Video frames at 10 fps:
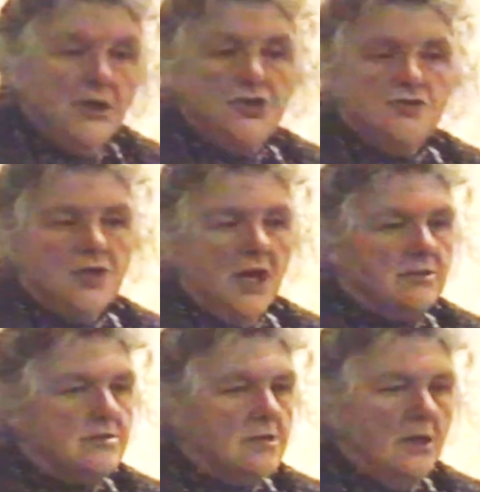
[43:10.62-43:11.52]
And you
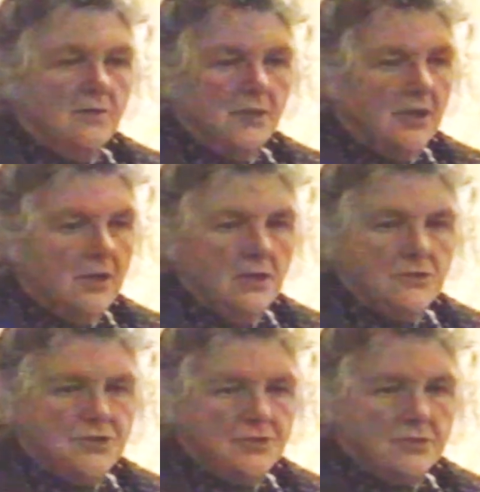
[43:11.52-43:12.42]
get terribly
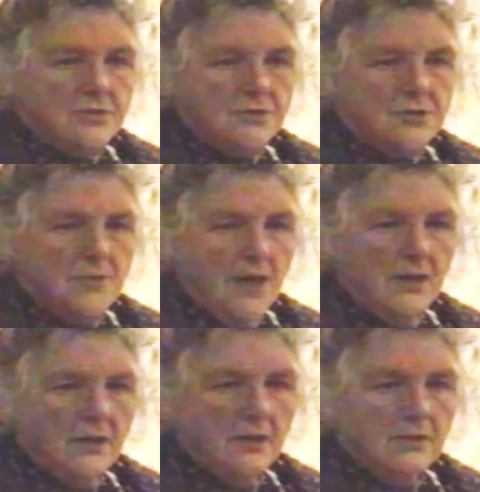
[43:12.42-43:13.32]
close to the Good
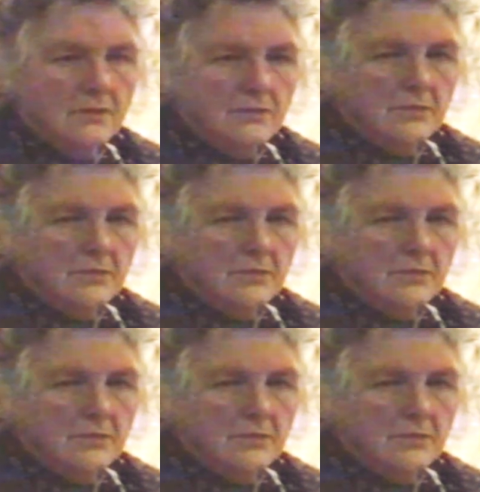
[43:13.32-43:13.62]
Samaritan,